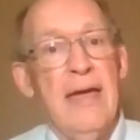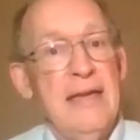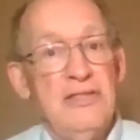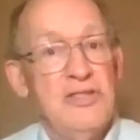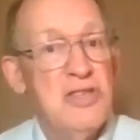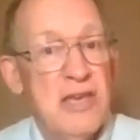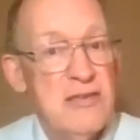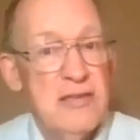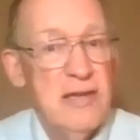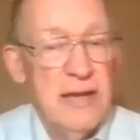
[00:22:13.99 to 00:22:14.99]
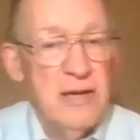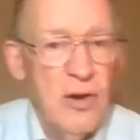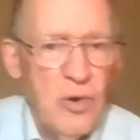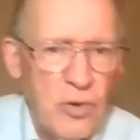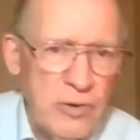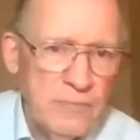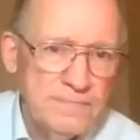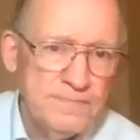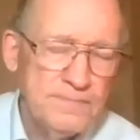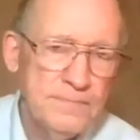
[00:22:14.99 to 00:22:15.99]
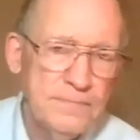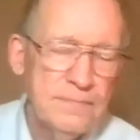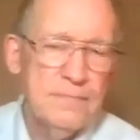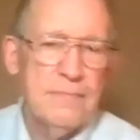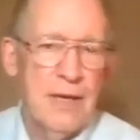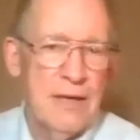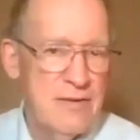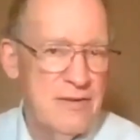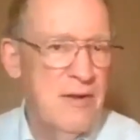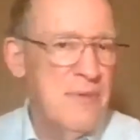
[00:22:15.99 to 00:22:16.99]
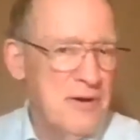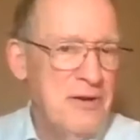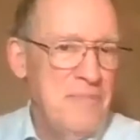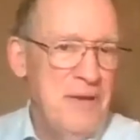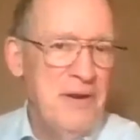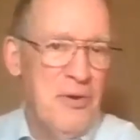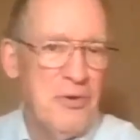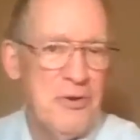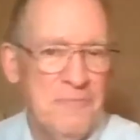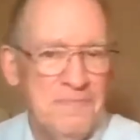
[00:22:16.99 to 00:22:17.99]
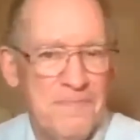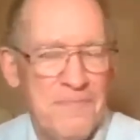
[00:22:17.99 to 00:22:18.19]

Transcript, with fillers: age 60 and older, some a good bit older.